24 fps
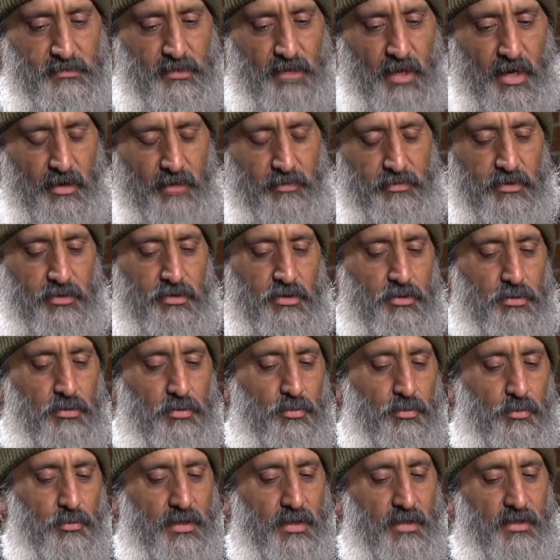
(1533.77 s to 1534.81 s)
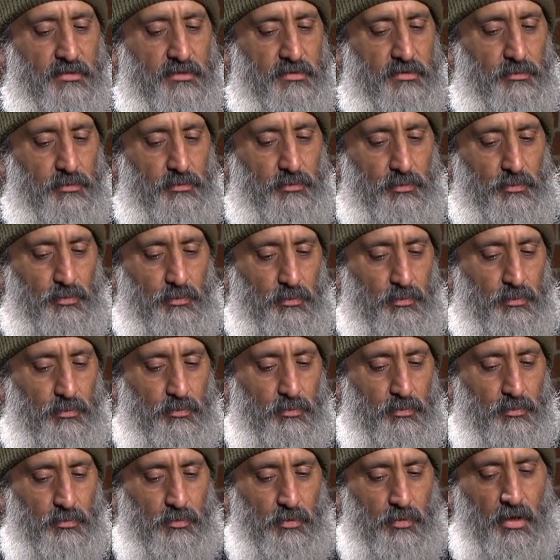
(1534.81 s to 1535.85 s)
how do you get to,
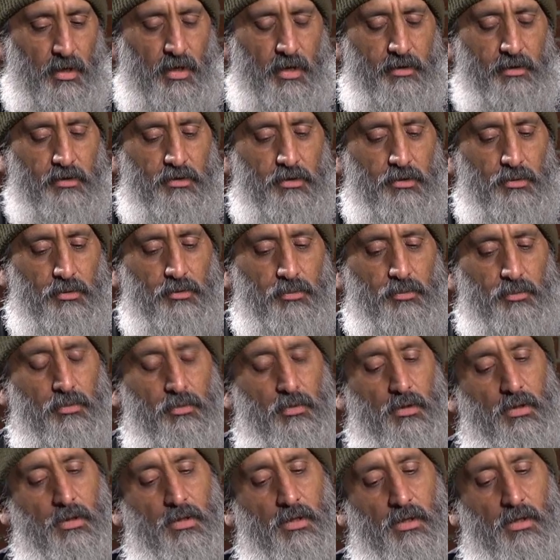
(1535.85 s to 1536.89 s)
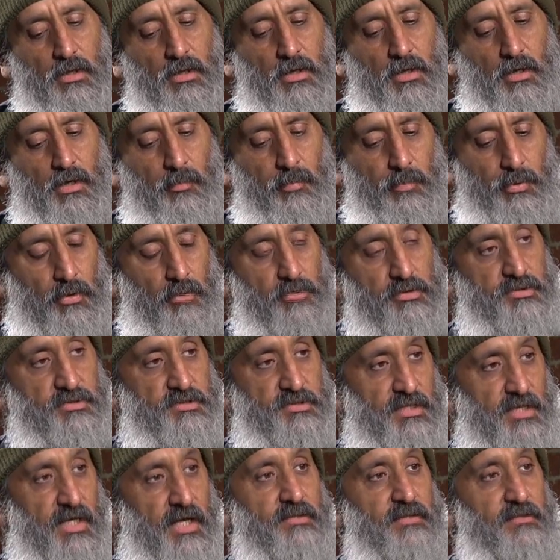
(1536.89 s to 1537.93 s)
or how do you approach
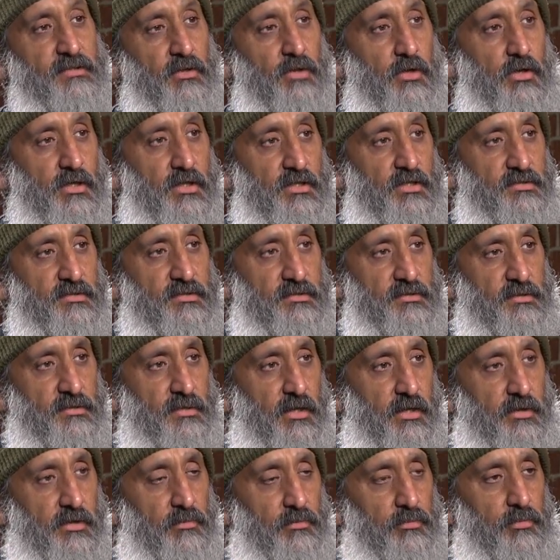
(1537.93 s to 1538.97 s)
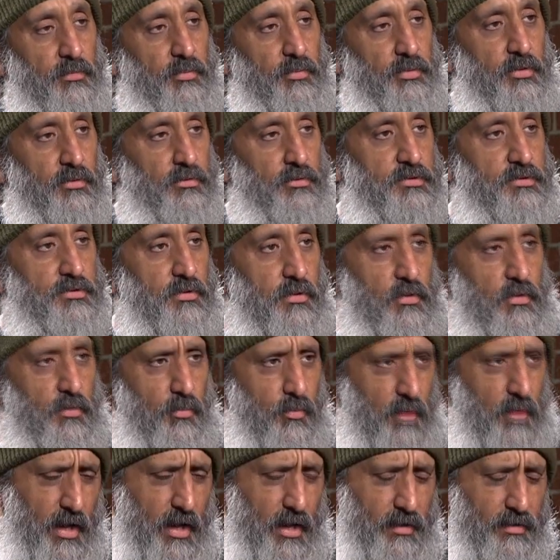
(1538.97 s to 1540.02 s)
selecting artists, and how do you approach, or
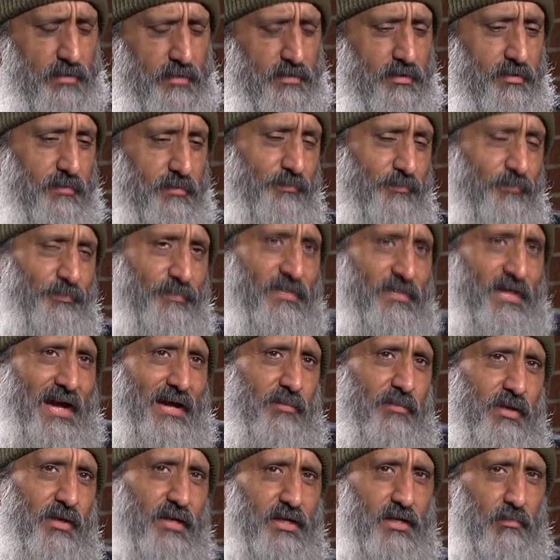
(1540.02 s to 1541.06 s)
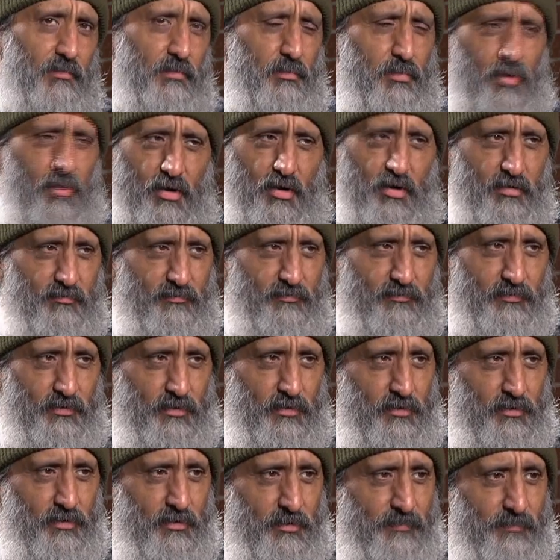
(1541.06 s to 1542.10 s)
how did that become a part of
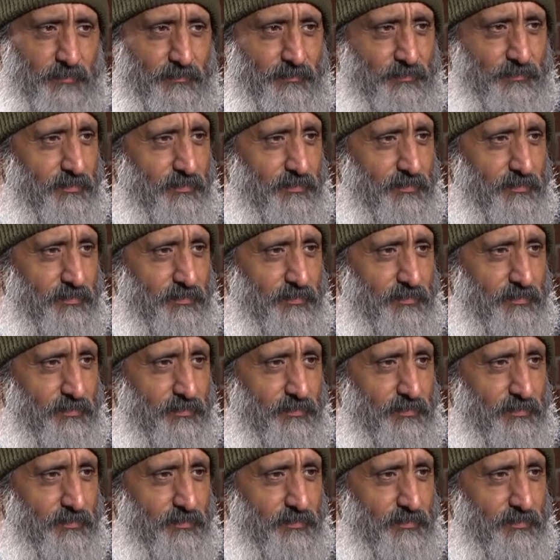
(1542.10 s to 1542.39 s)
your